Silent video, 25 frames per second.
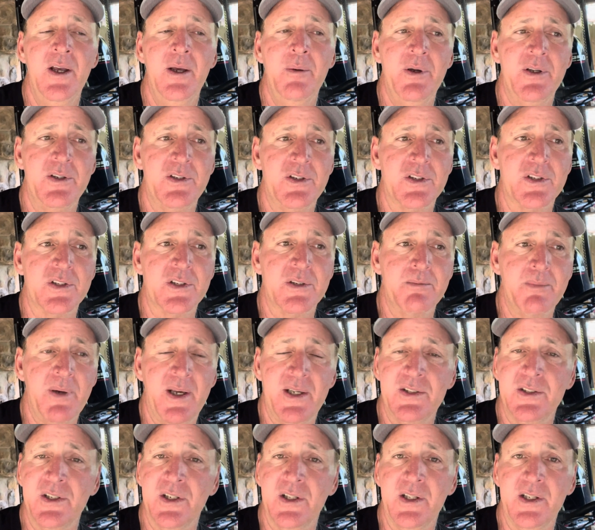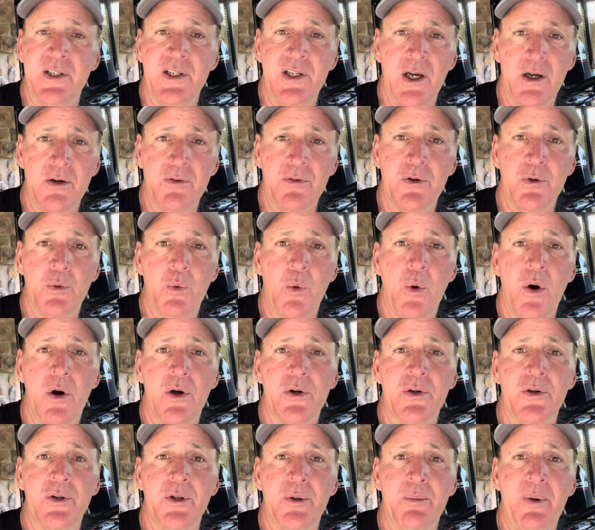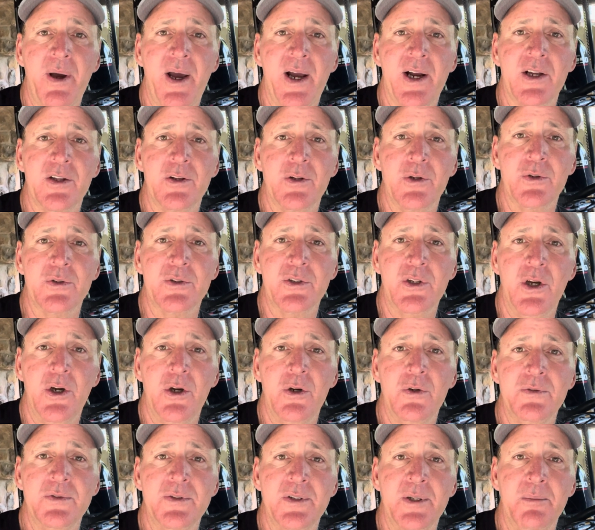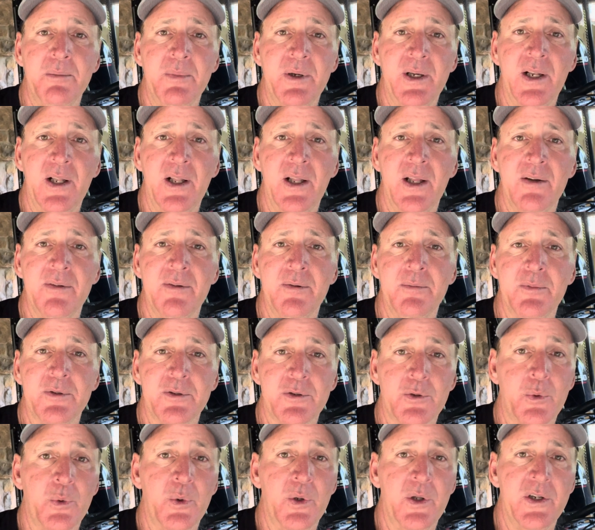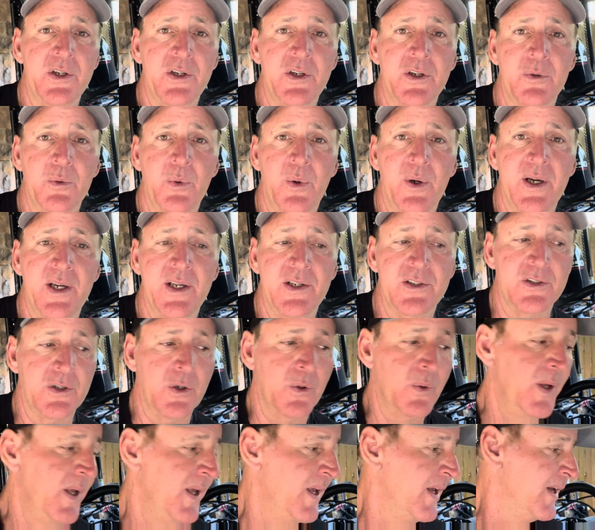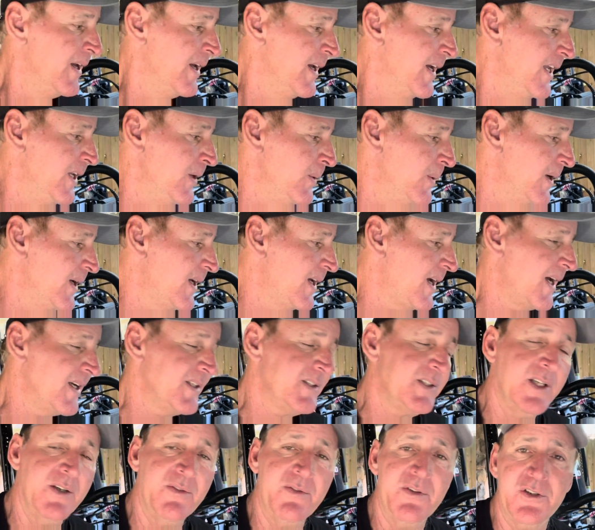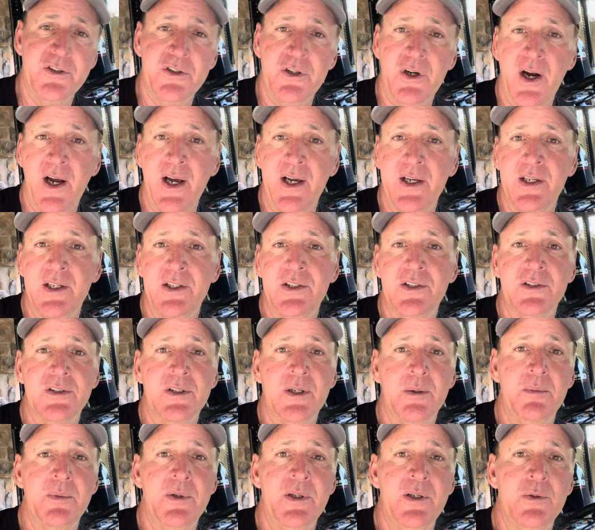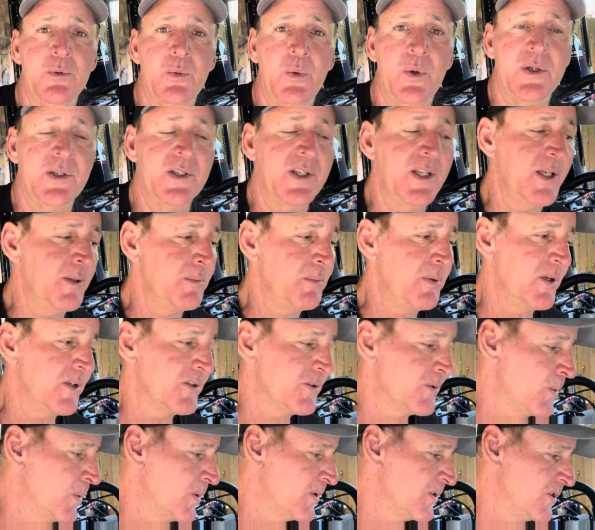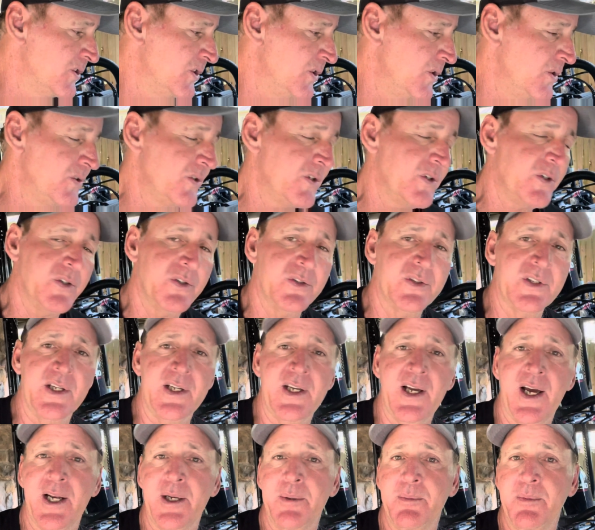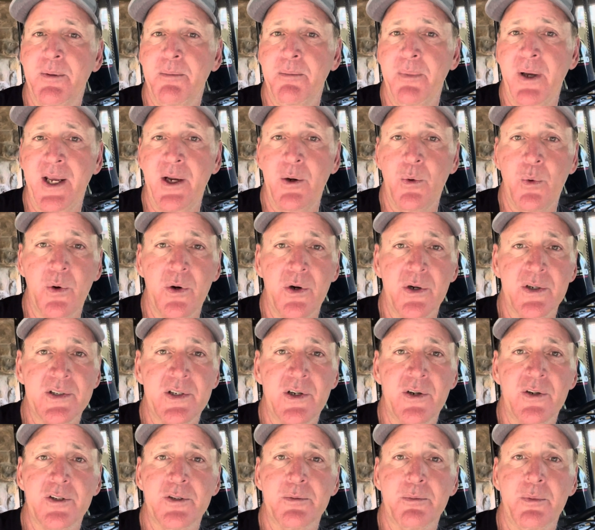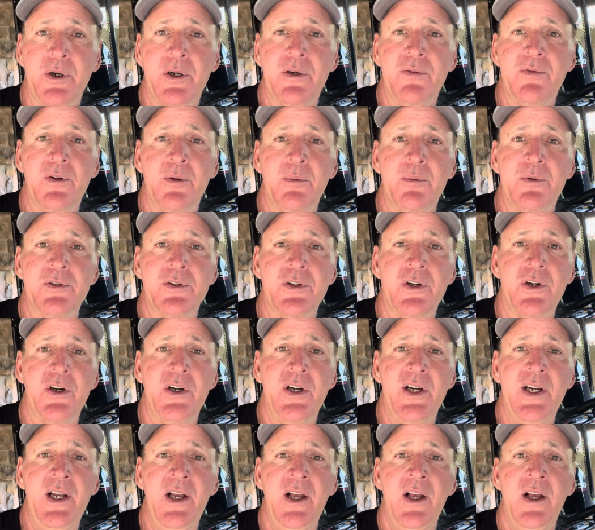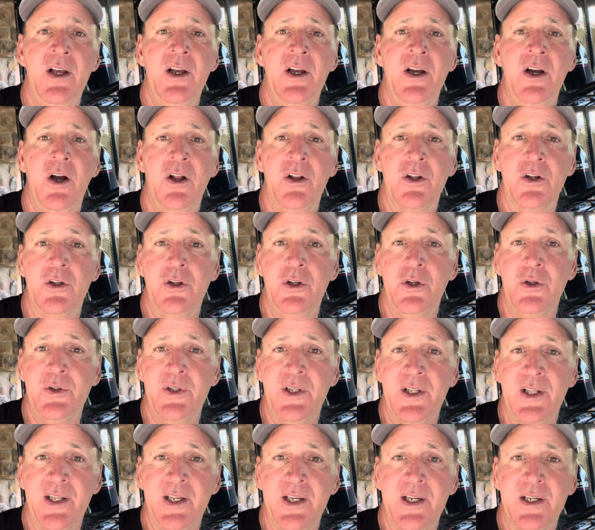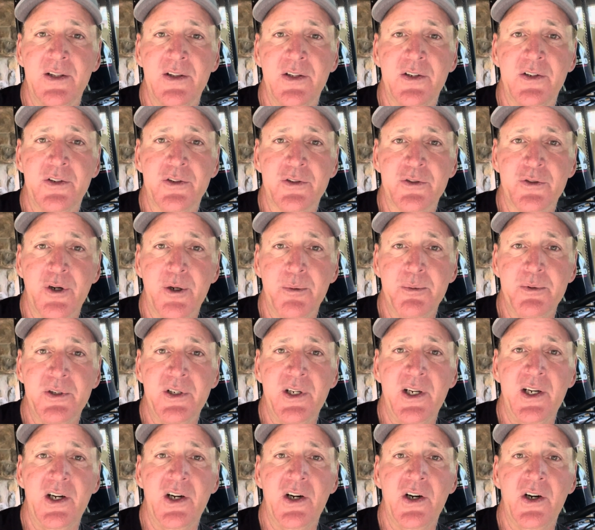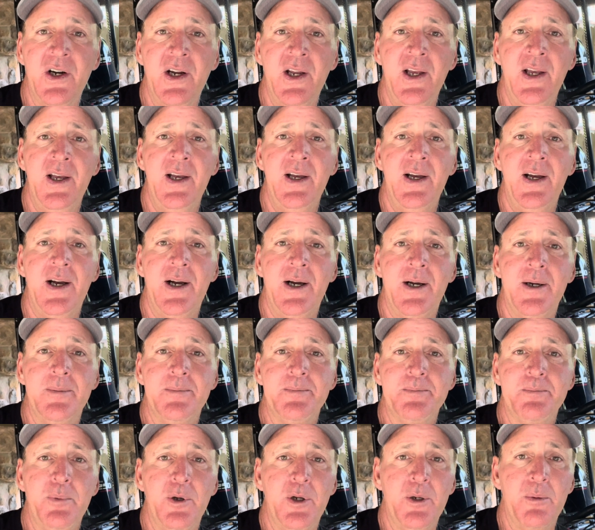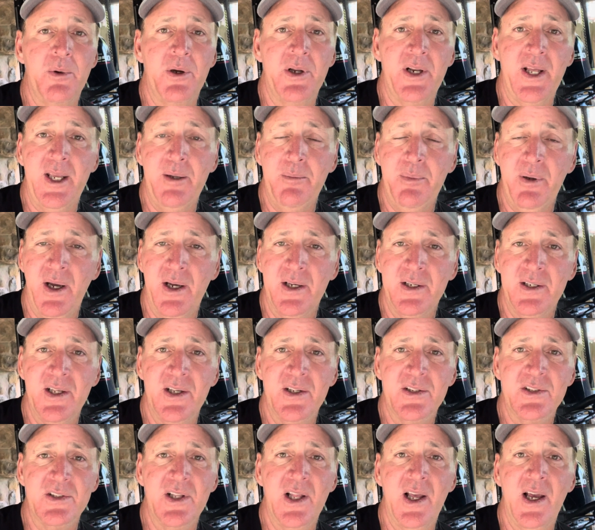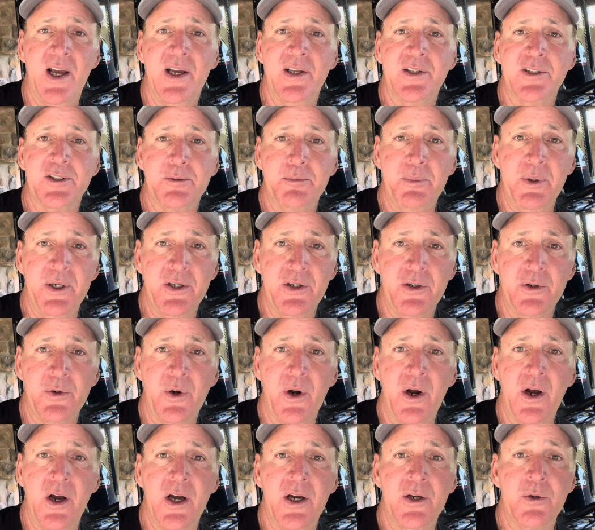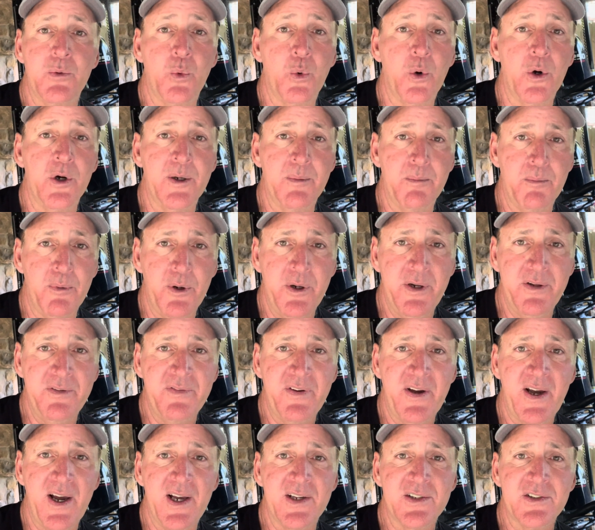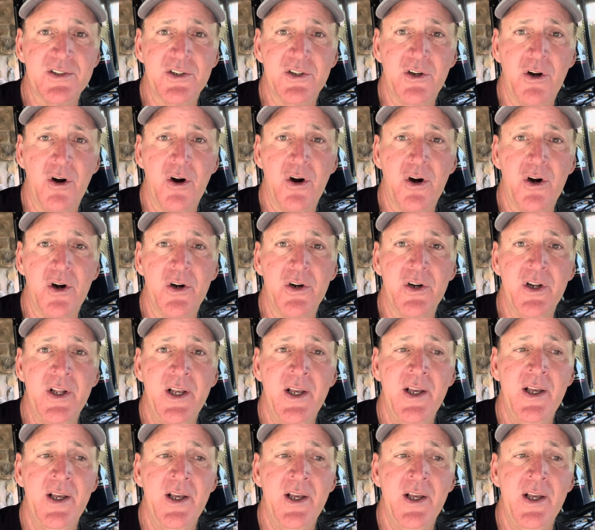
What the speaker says: But just basically covering water in the back of those coves in the middle of them is a really good way. So anyway, guys, give it a try. Get you some of these 110 plus one juniors. They got them at Bait Works here in Springfield, Missouri. I'll include the link in the description here. Put them on 8-pound test line, spinning rod, work them pretty fast and hard,